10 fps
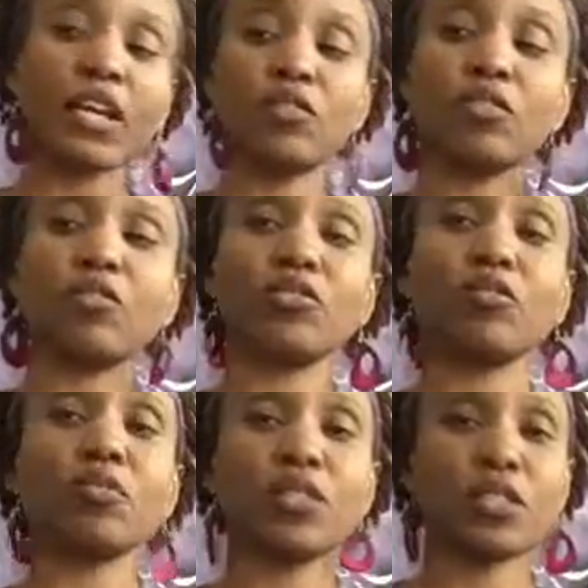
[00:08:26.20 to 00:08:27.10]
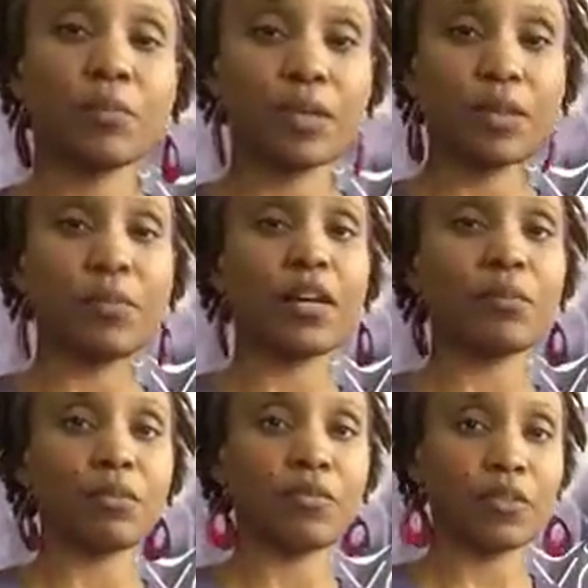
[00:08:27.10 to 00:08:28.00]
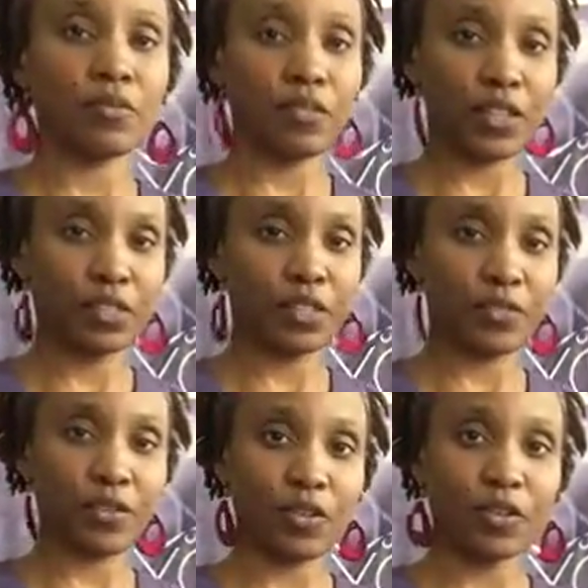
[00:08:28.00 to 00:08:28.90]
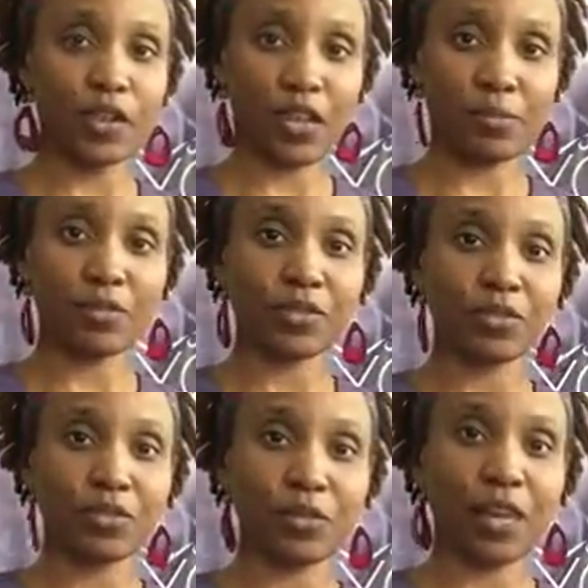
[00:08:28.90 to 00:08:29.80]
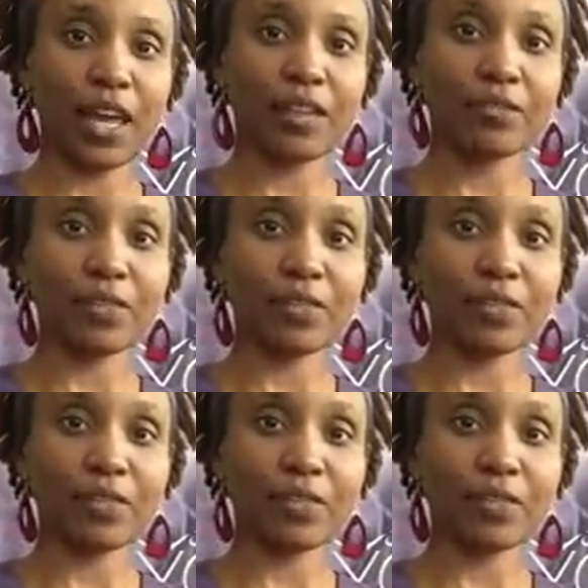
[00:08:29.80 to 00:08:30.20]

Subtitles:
And you can also put some at the bottom of your feet if you're able to do that.